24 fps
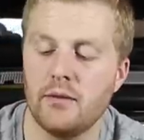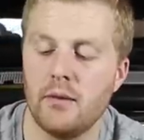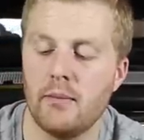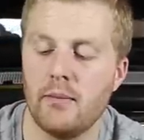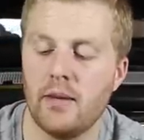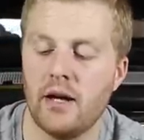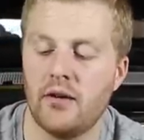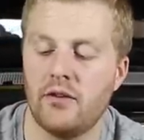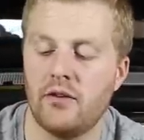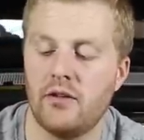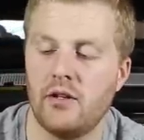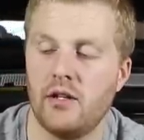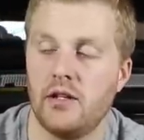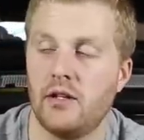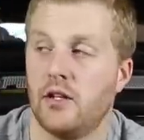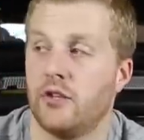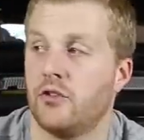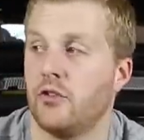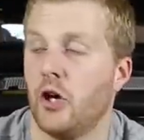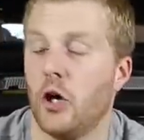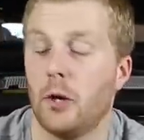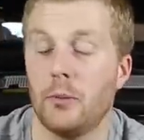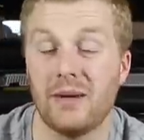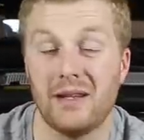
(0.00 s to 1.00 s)
to be mounted in the
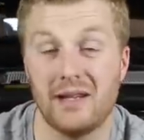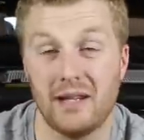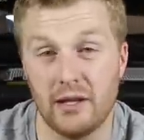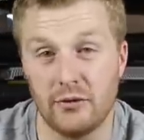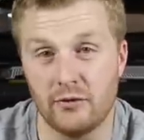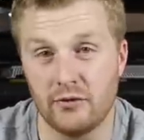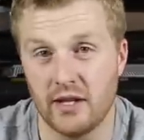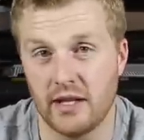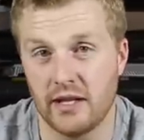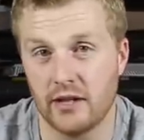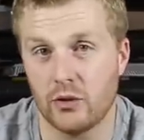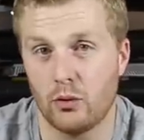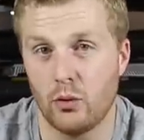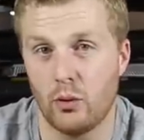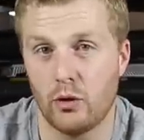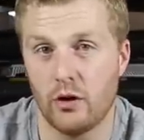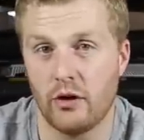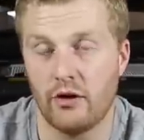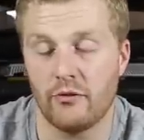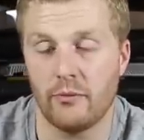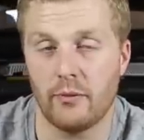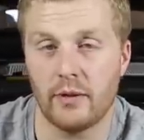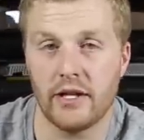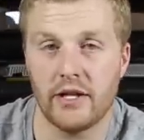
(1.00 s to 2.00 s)
top left-hand
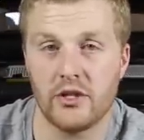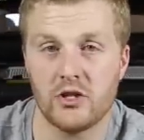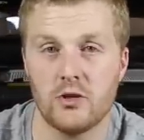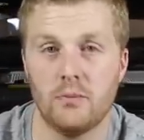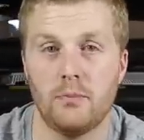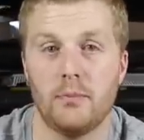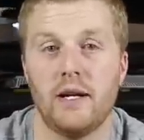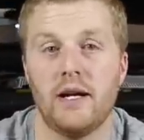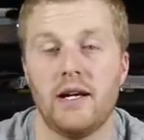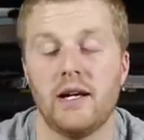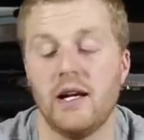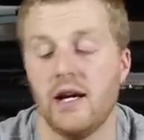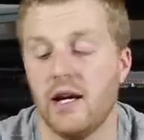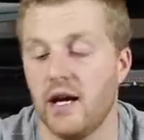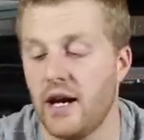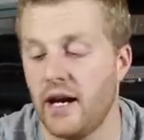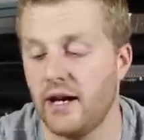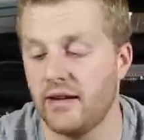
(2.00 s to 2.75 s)
corner of my engine bay